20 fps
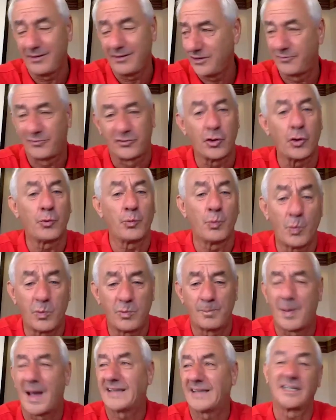You've done
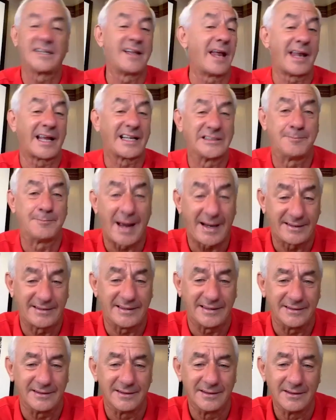better than
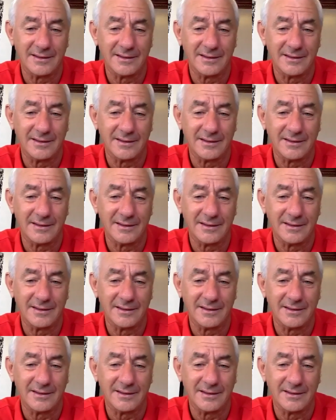expected.